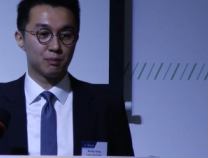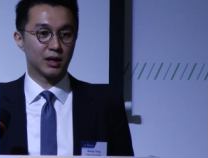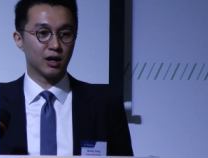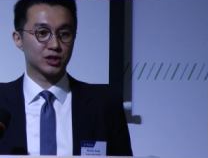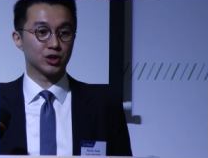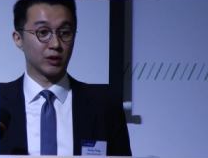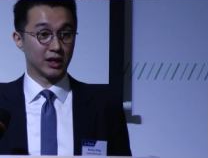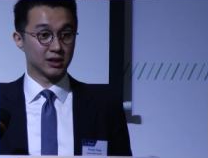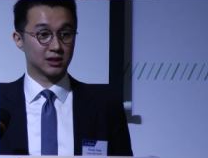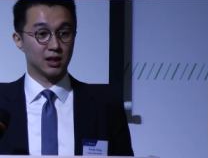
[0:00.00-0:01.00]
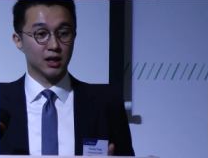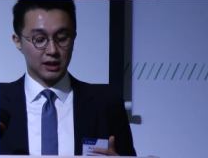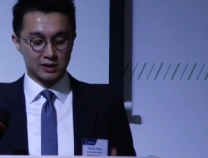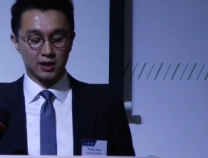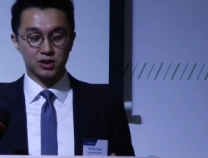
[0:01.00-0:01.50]
because you know, it is
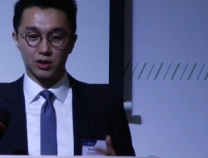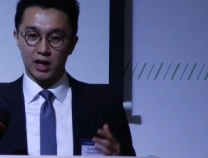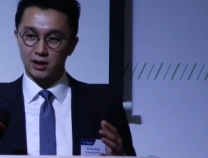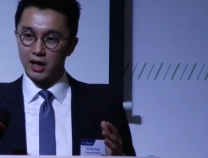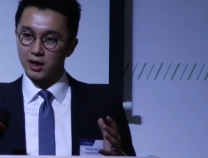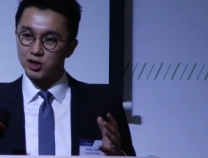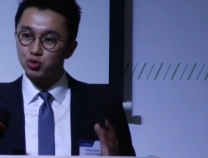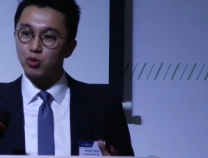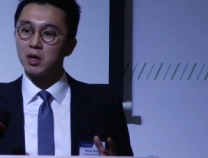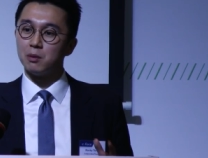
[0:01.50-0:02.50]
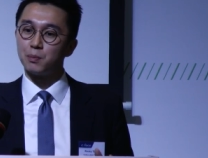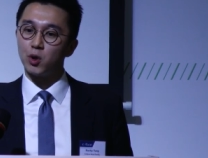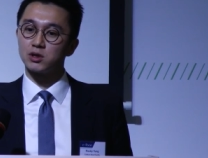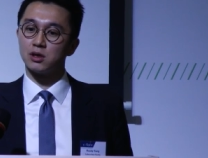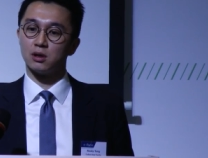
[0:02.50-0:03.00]
essentially a, a extremely
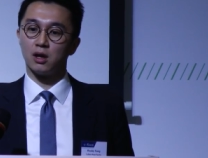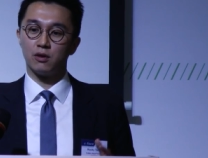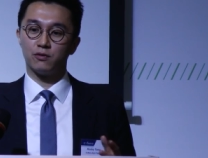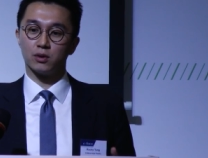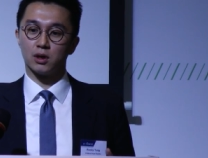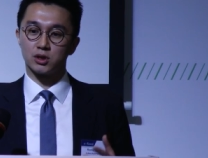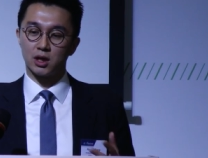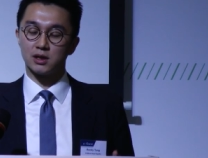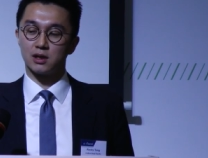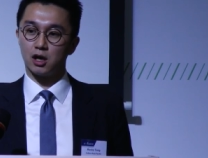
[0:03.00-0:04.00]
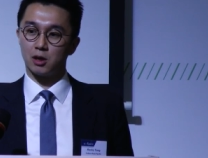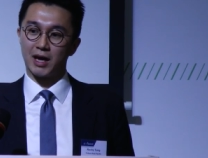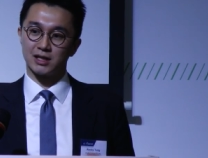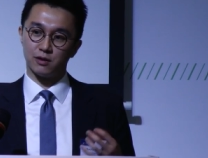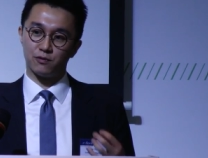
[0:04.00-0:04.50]
important for the Chinese economy,
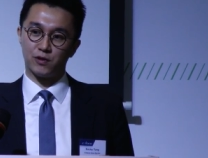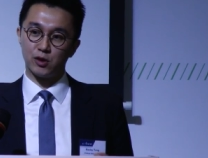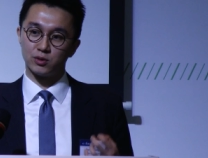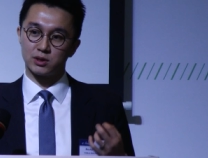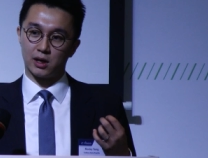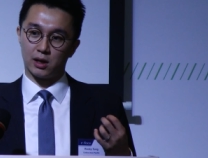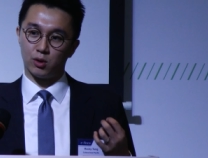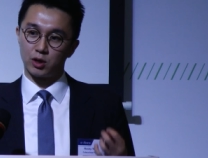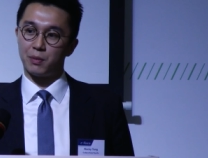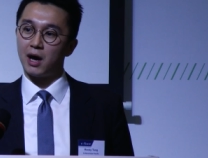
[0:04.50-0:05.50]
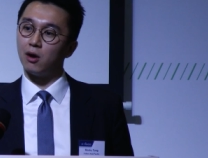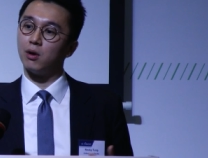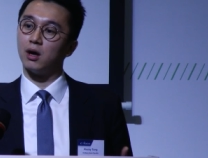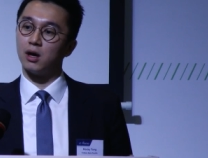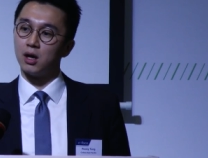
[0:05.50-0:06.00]
as it fuels uh, all the
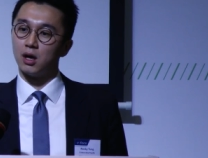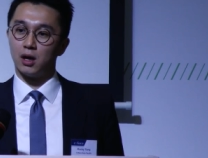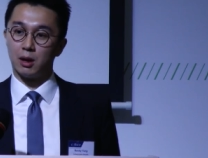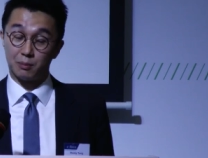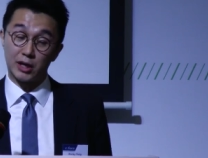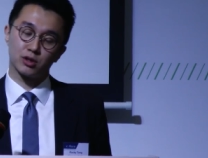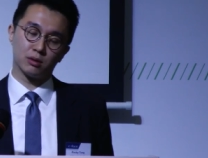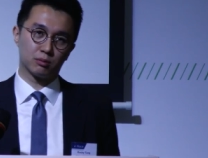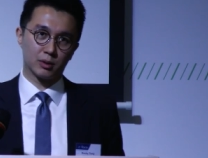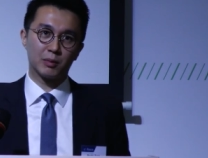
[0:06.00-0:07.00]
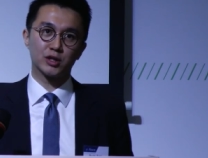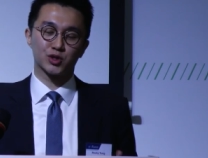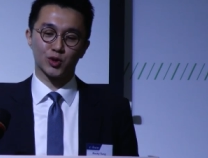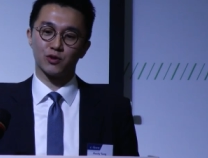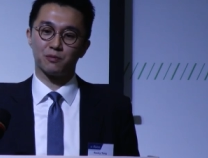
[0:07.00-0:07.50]
power, uh, major, a major
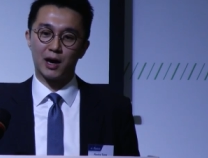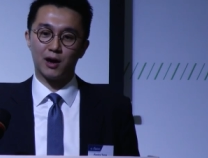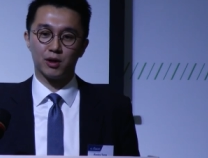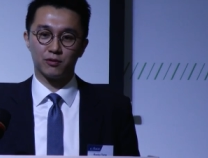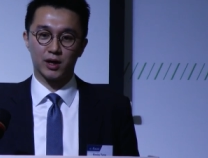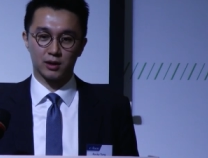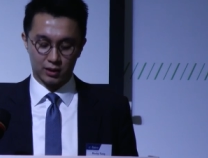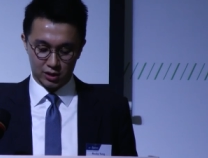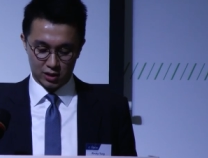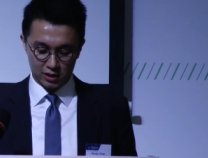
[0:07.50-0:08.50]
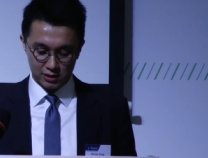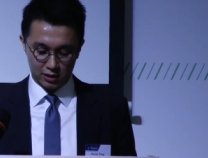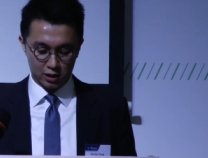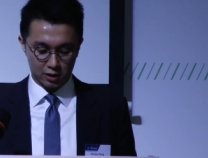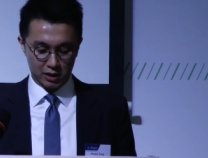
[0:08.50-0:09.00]
source of power in the Chinese
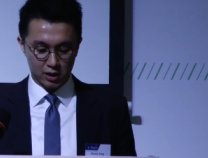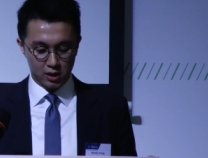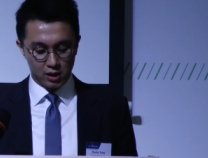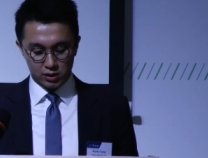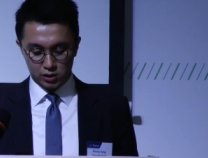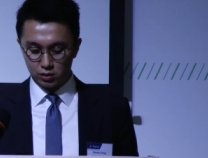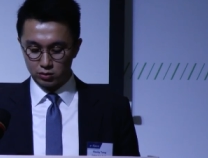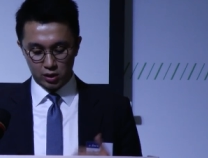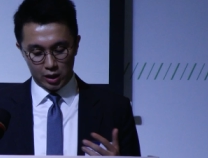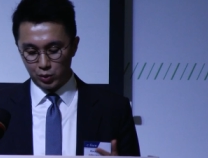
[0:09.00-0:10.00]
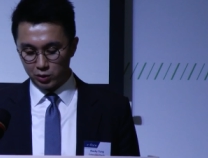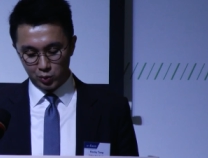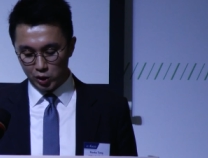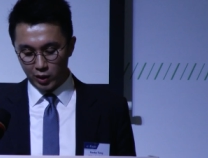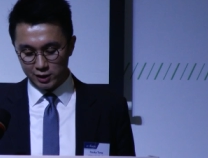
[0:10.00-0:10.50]
economy. So uh, we,
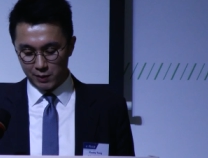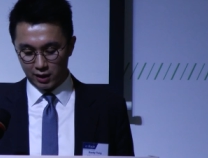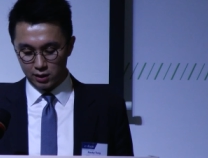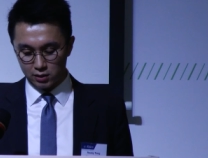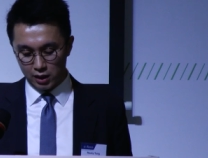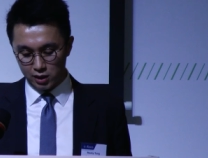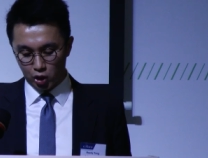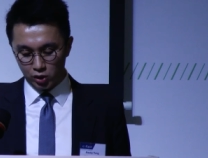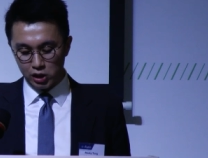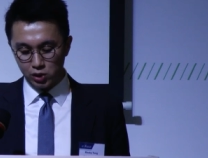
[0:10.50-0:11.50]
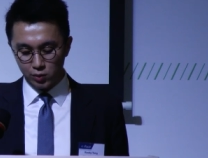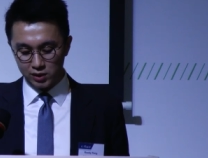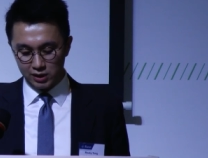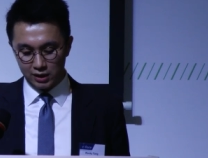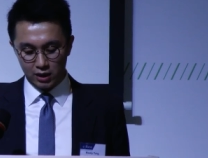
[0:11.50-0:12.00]
we don't expect a, a
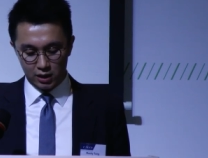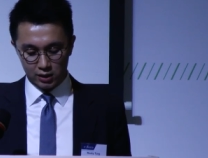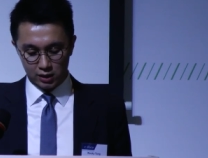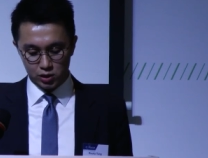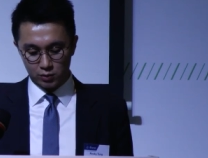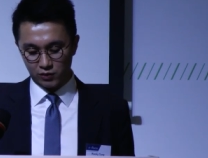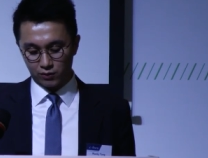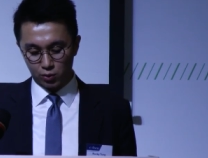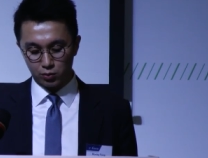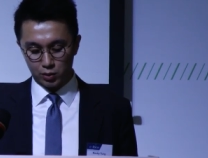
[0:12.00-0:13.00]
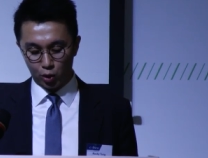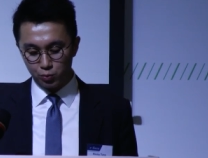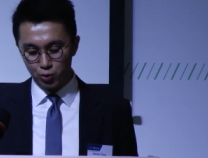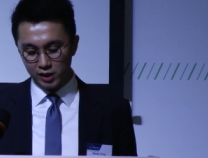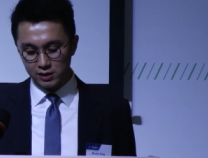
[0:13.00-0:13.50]
continuous decline in terms of coal, coal
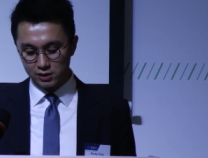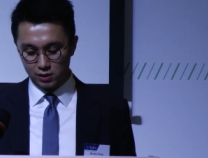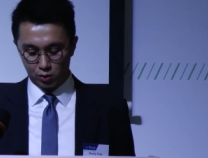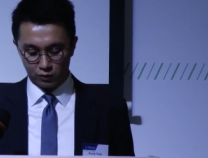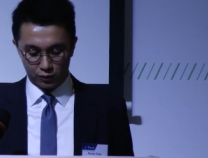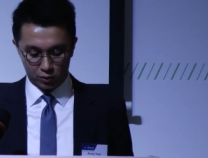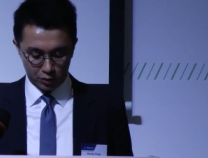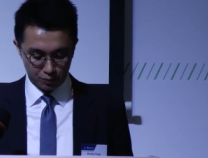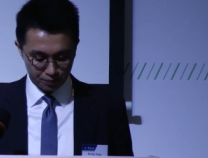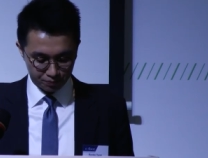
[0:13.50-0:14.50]
prices going forward.